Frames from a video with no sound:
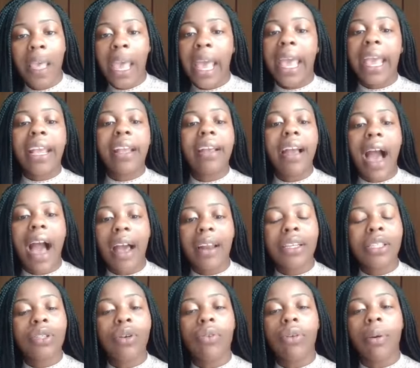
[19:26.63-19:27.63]
And God
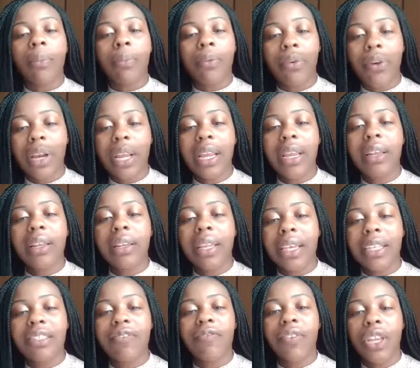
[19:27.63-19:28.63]
is going to bring
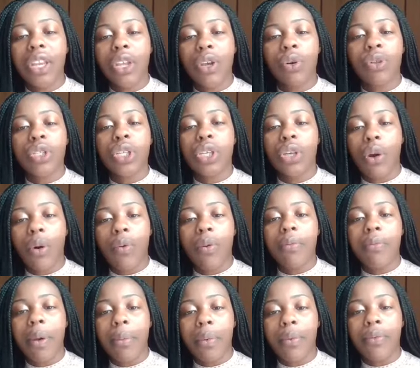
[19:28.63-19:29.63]
this video to your
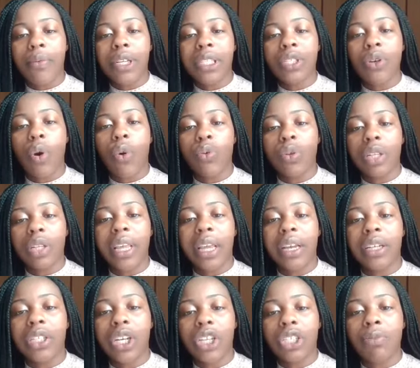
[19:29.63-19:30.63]
remembrance on the day
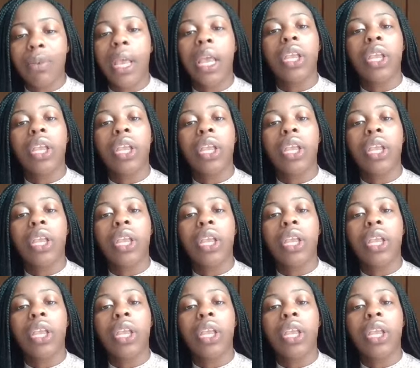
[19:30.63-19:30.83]
of judgment.